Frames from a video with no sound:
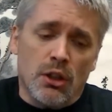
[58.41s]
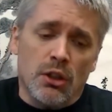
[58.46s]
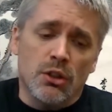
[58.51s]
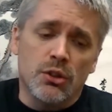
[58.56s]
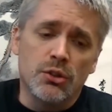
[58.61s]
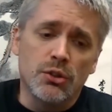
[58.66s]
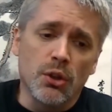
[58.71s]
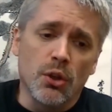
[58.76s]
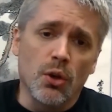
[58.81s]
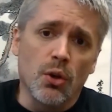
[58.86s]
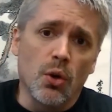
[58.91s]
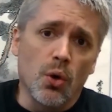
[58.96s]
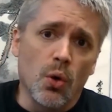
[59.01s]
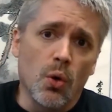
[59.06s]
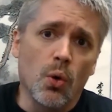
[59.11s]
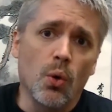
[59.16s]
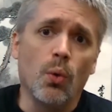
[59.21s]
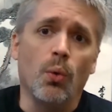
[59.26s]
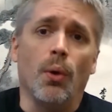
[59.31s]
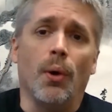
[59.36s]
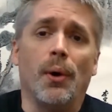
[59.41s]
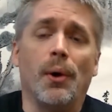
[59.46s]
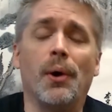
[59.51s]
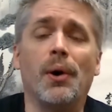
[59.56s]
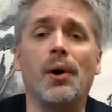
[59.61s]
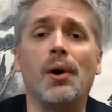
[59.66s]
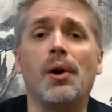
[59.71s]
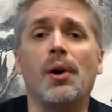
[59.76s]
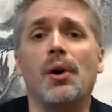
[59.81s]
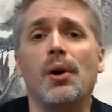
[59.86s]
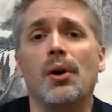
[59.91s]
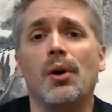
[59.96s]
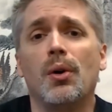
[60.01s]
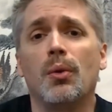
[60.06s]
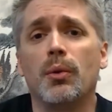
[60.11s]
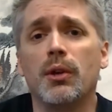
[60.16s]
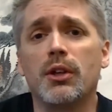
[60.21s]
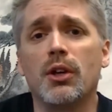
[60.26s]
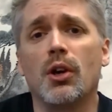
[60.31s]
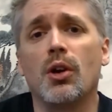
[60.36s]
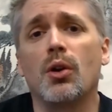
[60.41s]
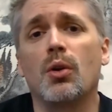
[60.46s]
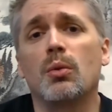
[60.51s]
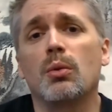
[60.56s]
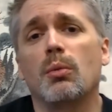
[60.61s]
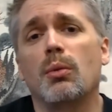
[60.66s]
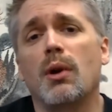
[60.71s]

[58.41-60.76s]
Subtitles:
So we go, we're